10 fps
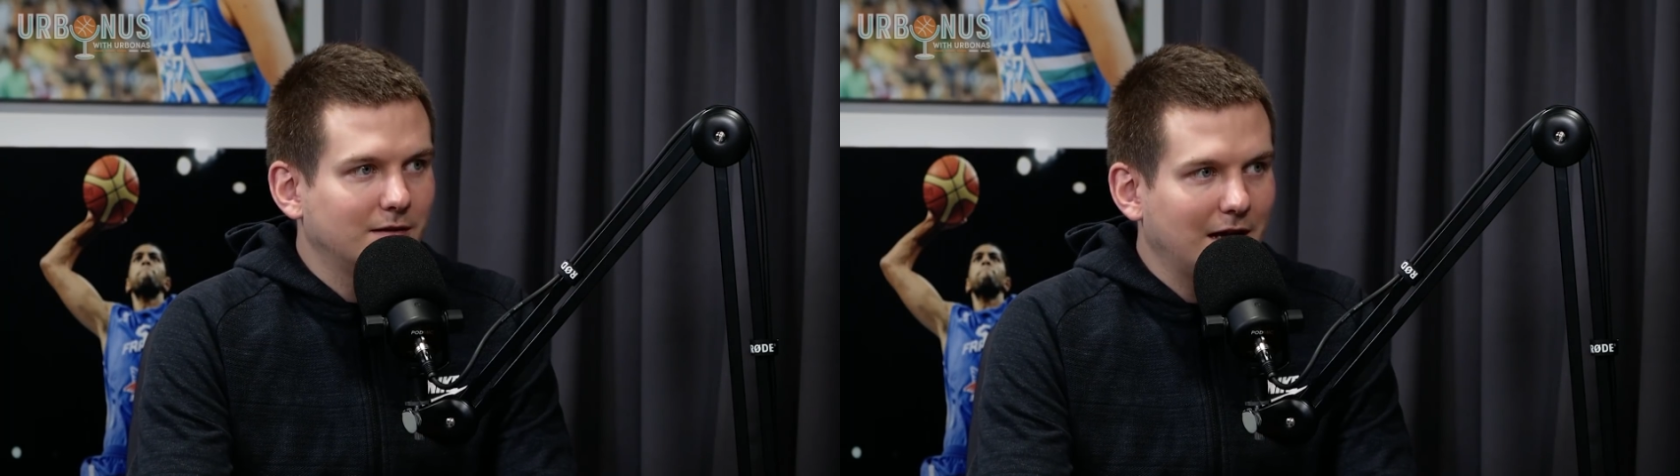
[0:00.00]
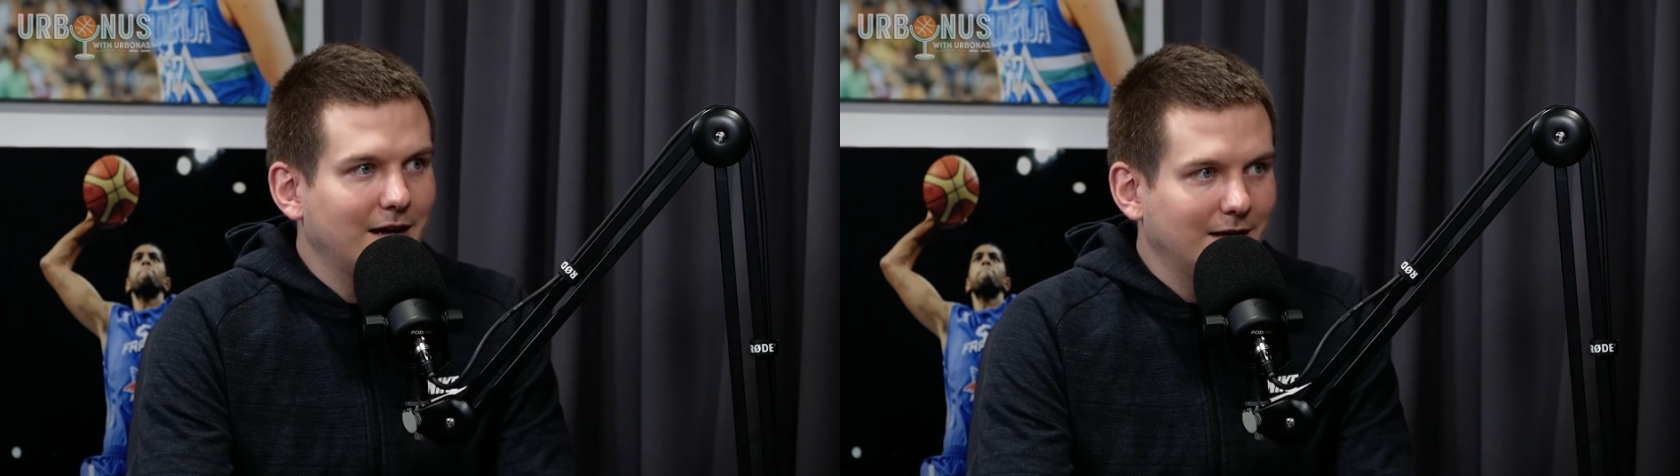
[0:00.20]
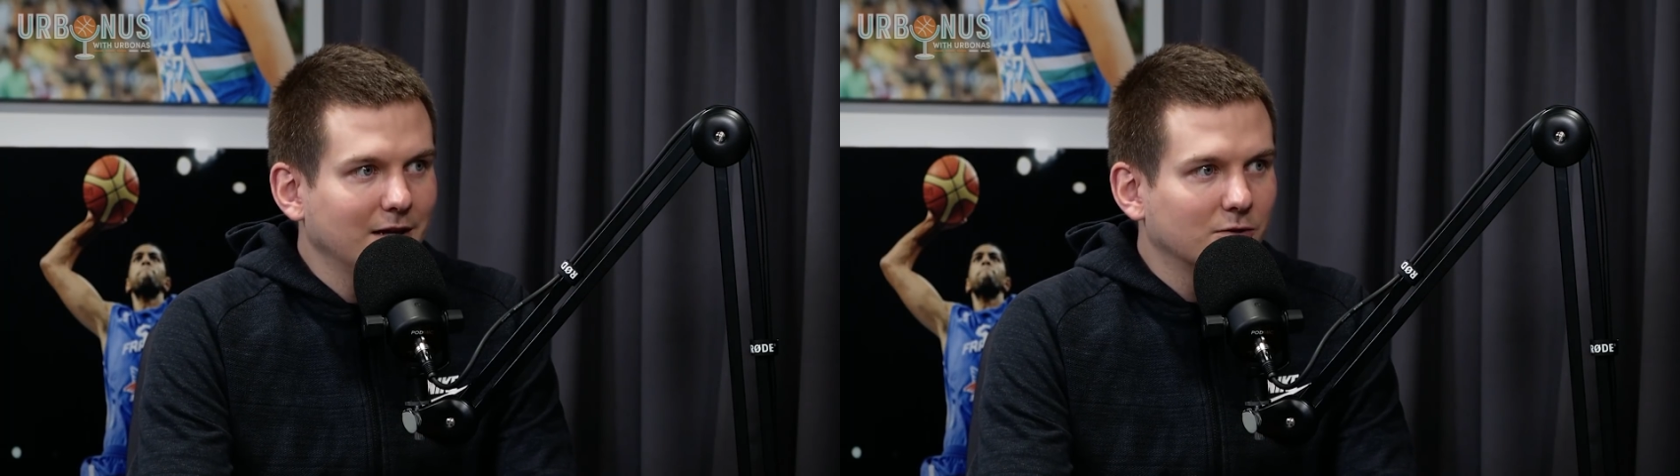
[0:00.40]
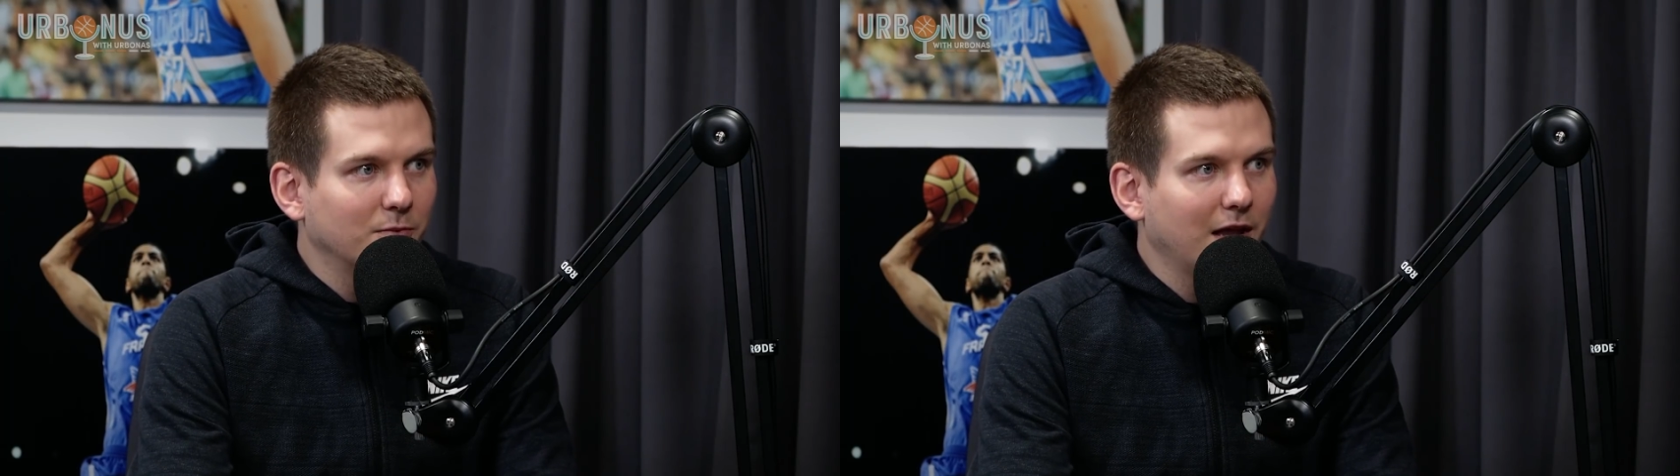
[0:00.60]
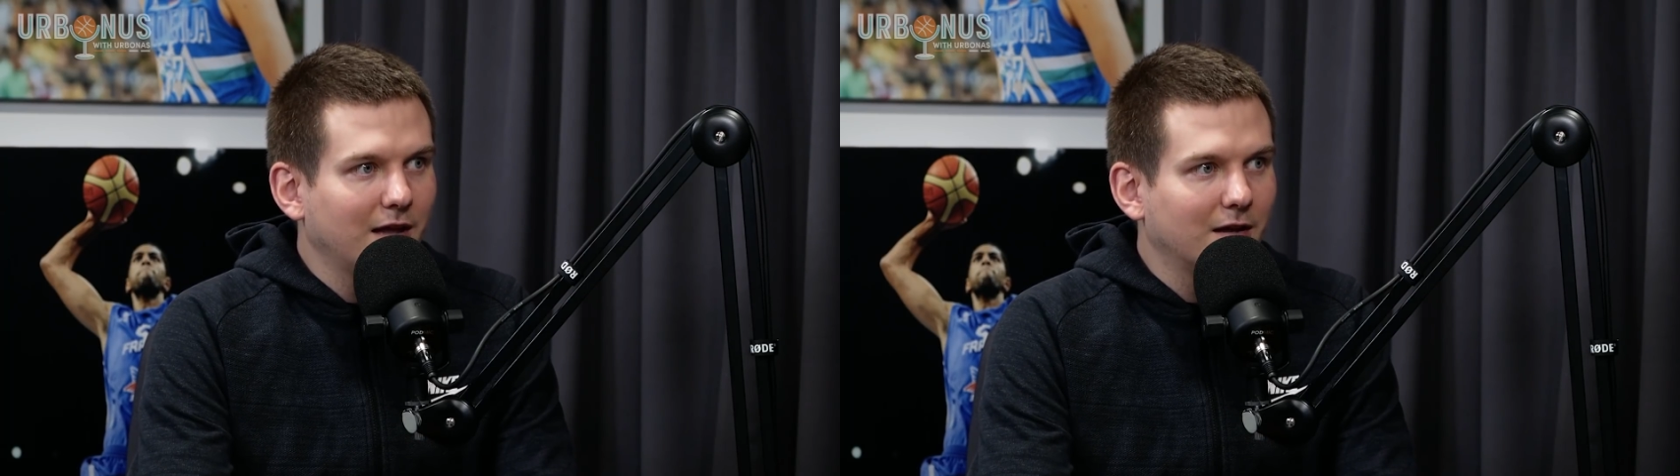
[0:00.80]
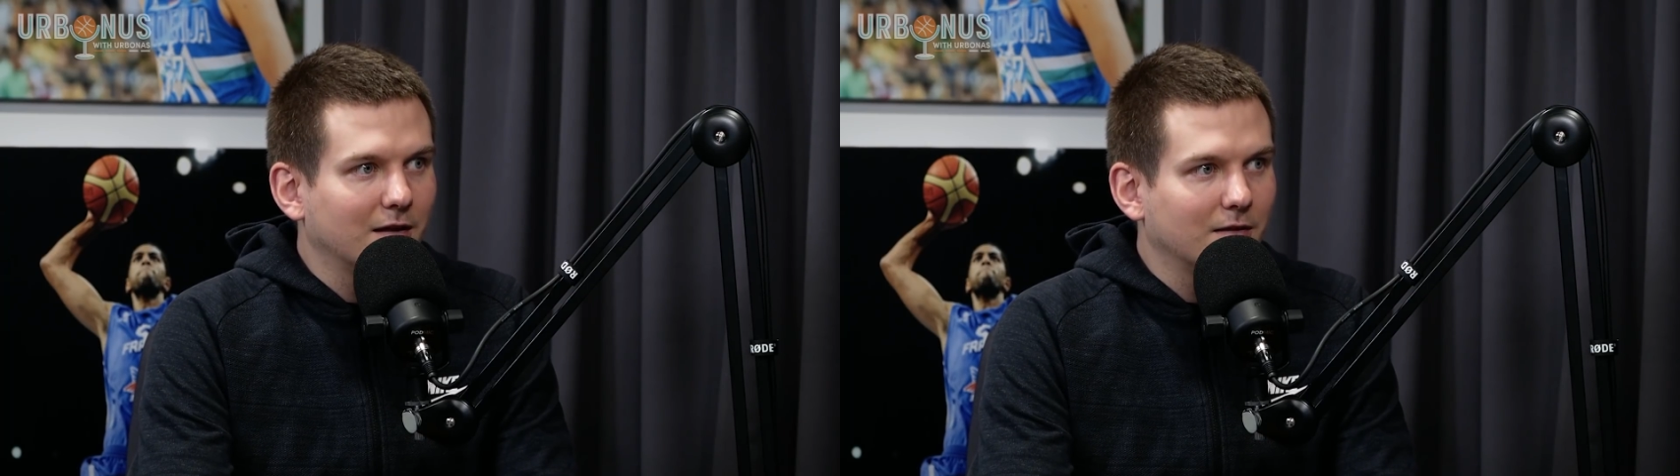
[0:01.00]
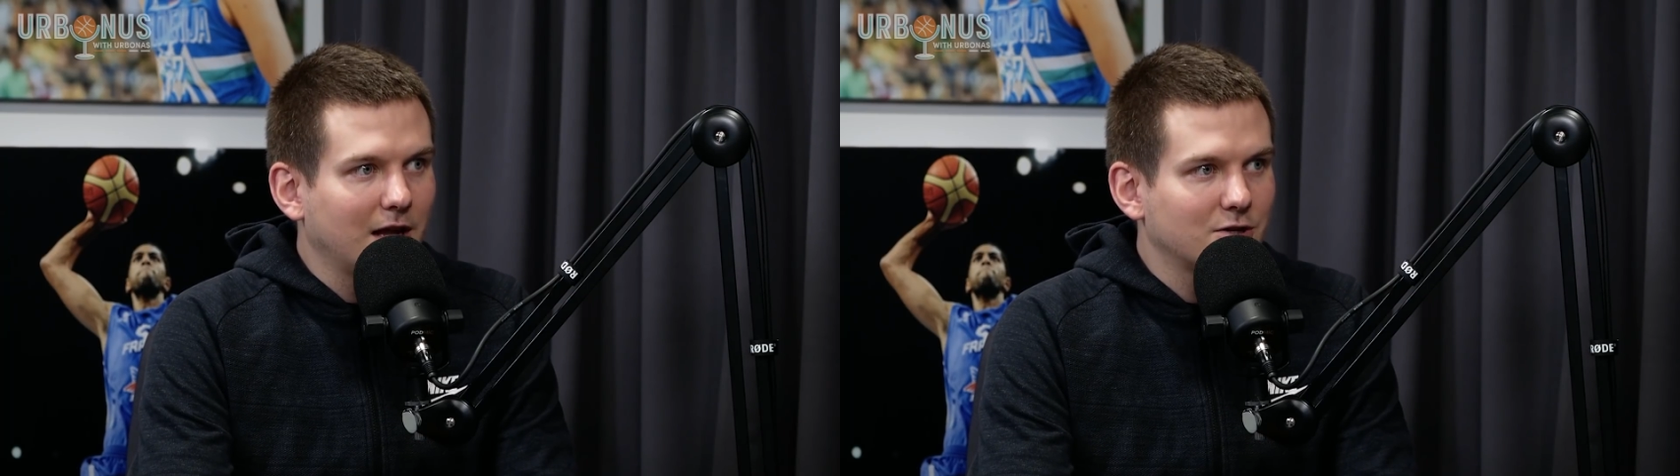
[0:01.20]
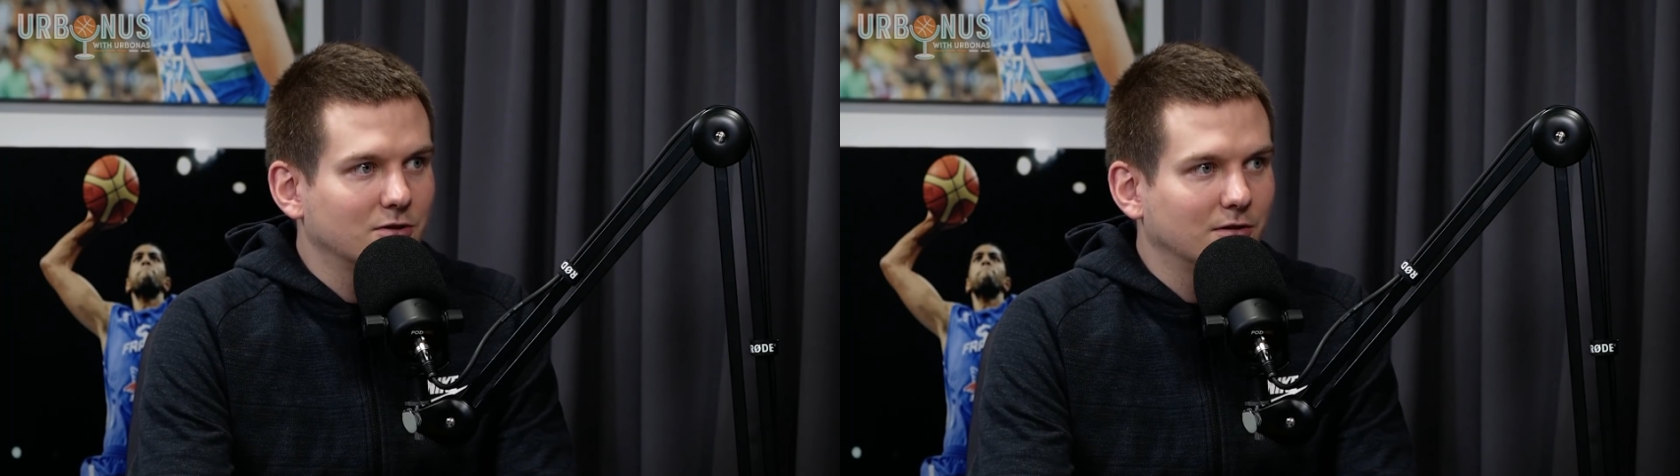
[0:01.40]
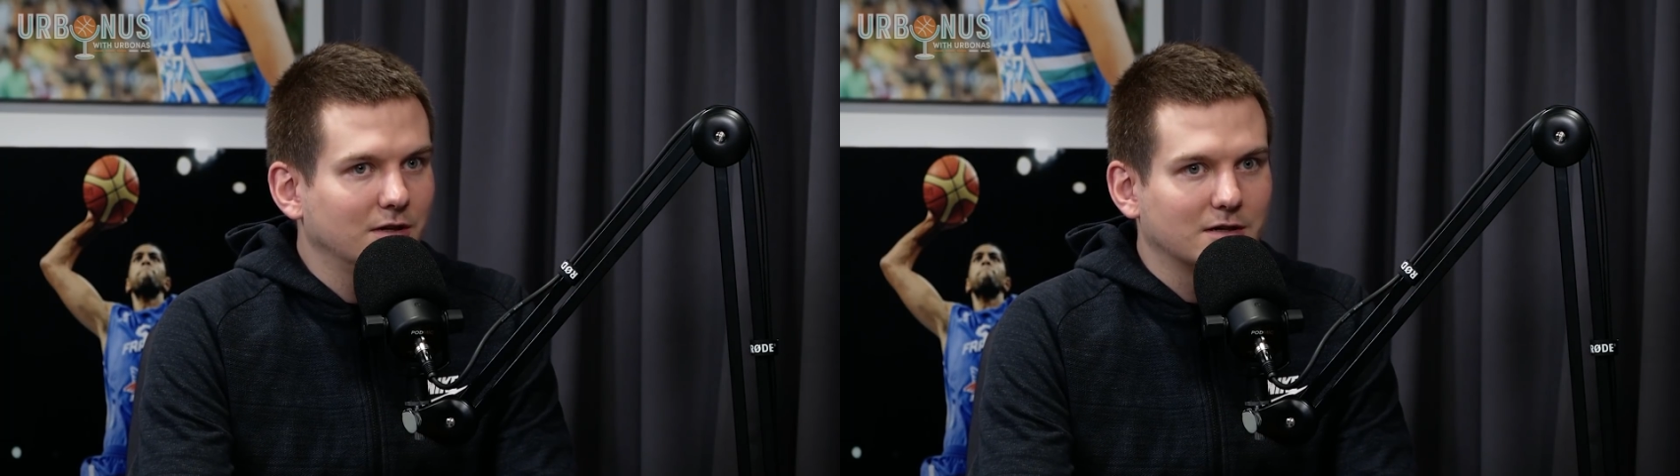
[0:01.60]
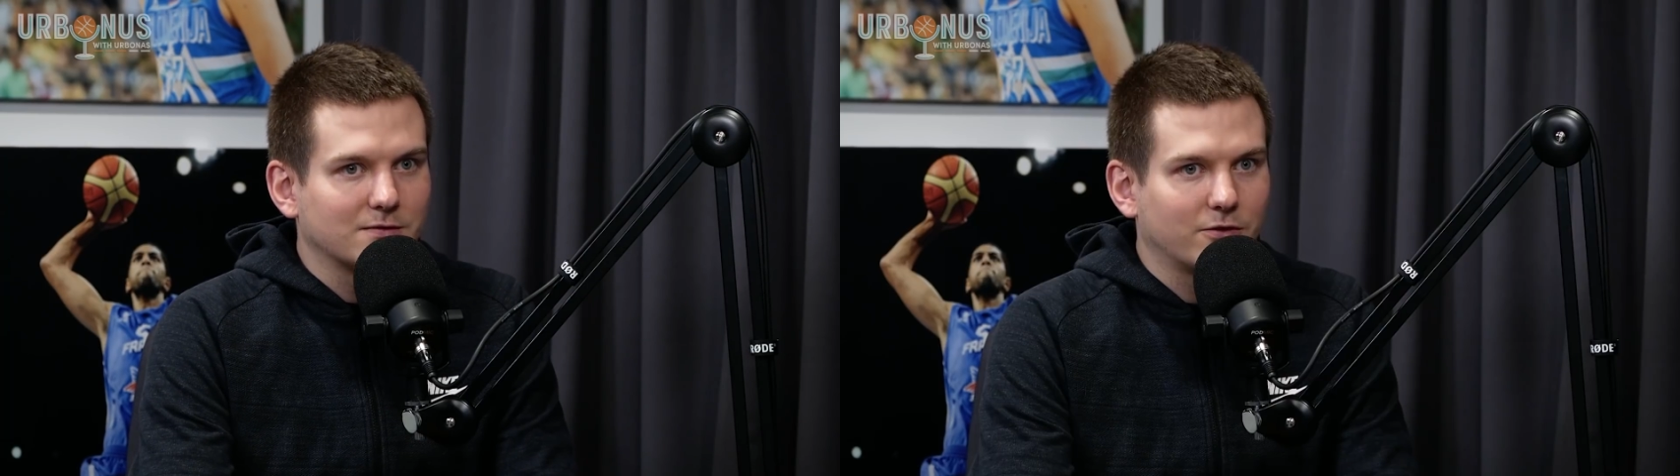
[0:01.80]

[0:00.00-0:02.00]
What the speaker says: that they need to play in the national leagues.